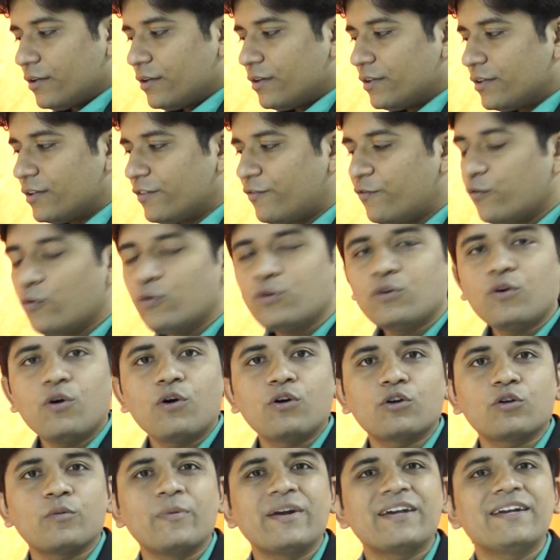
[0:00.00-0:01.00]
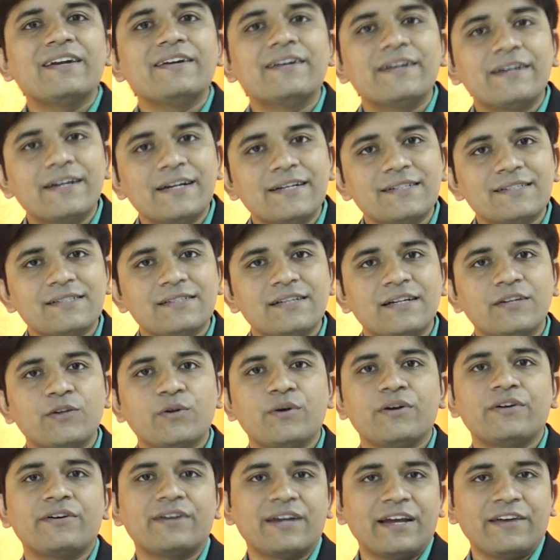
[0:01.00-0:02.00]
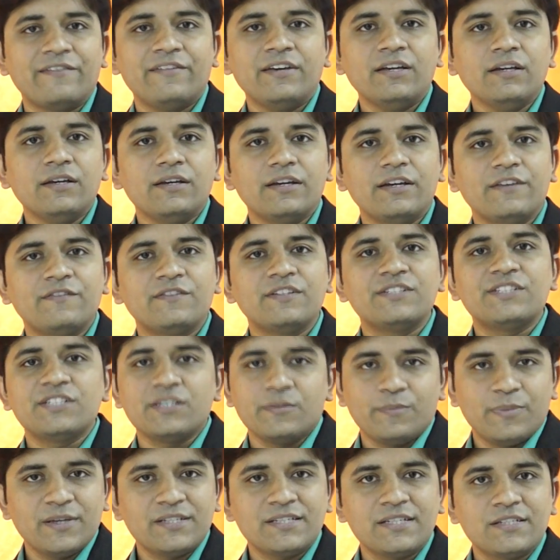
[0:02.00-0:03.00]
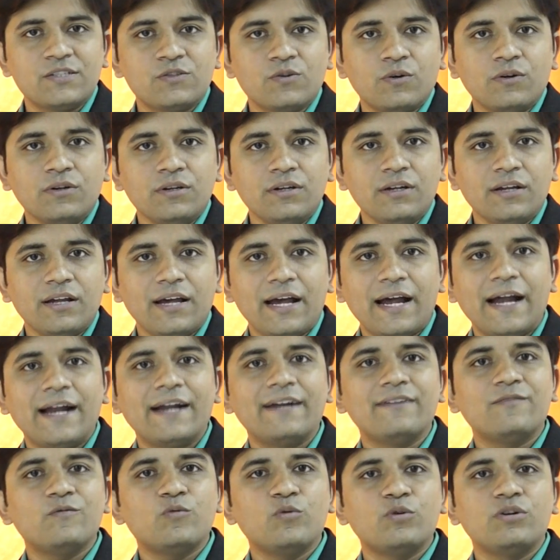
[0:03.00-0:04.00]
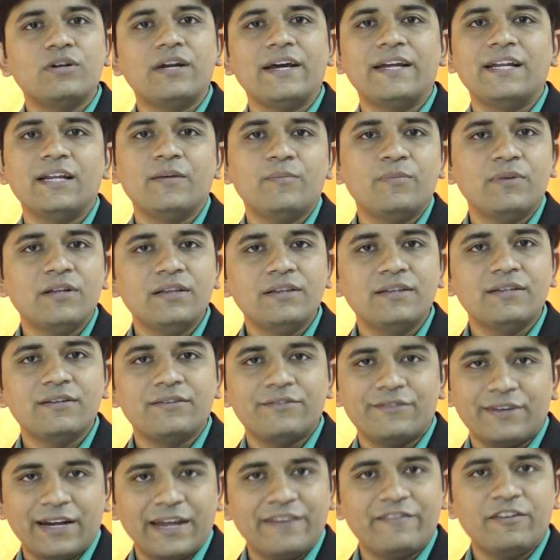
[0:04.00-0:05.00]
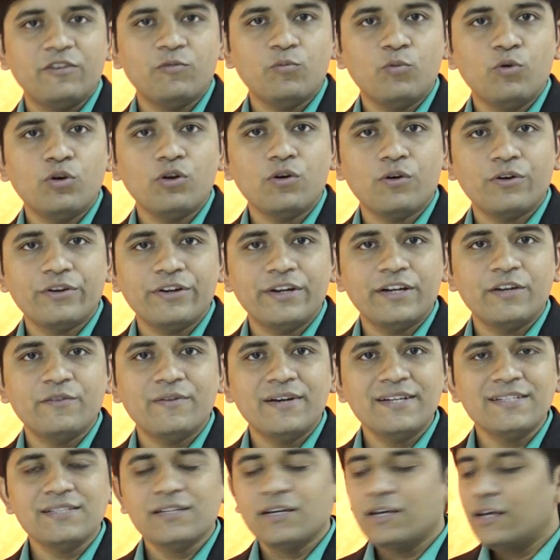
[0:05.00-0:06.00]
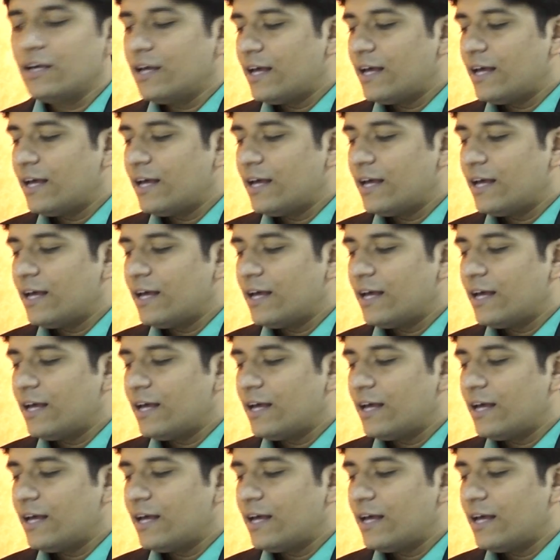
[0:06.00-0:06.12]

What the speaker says: the phone automatically detects that you are driving if the GPS is on and would enable the driving mode on your device,